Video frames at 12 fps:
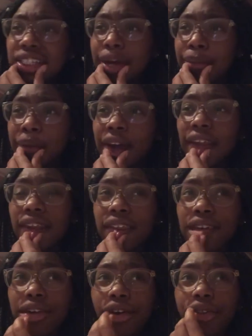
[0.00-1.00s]
I might
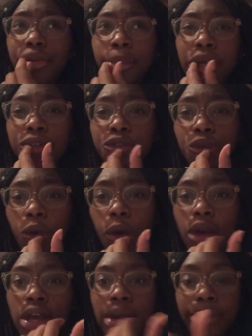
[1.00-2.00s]
either go through my
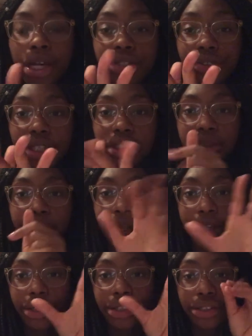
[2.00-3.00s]
dresser, my
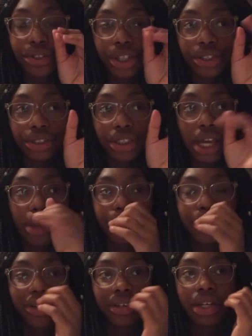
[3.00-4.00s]
little dresser
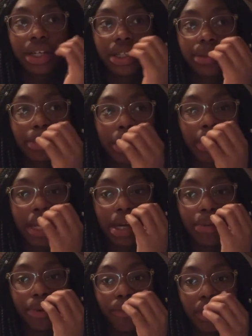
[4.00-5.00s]
table, because me and my dad are
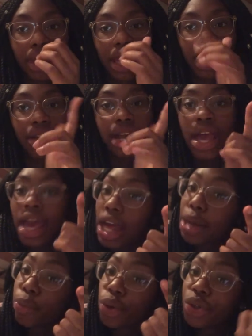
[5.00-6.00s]
moving that out,
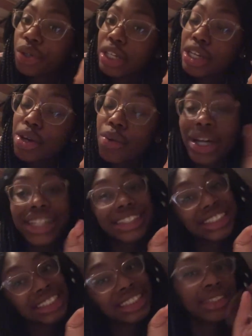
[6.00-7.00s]
and I'm ordering a new one,
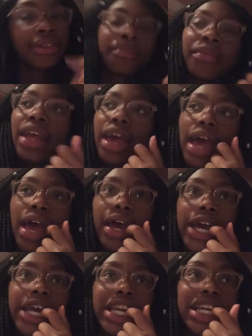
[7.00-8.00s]

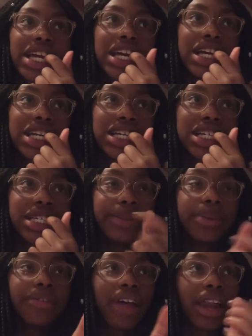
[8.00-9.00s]
and
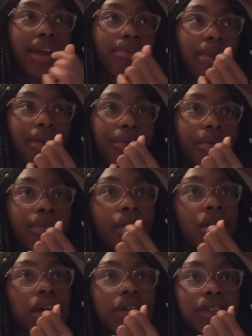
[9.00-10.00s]
move that out of my room,
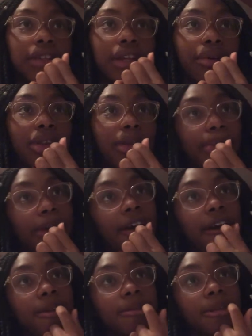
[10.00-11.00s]
so then when the bed
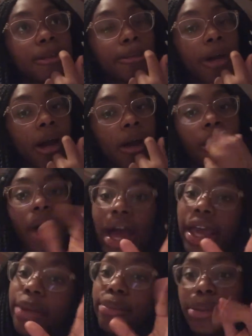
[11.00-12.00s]
comes tomorrow, I
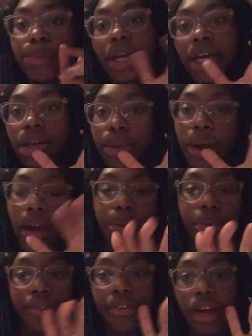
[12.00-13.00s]
can be playing around
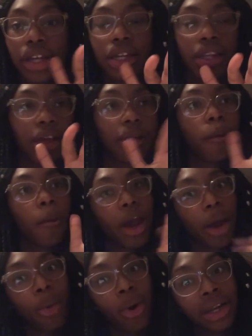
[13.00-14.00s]
with finding, like, where I
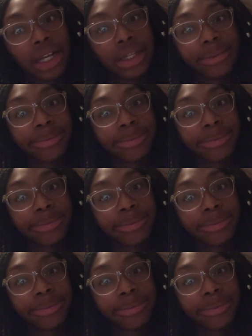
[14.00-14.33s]
want it.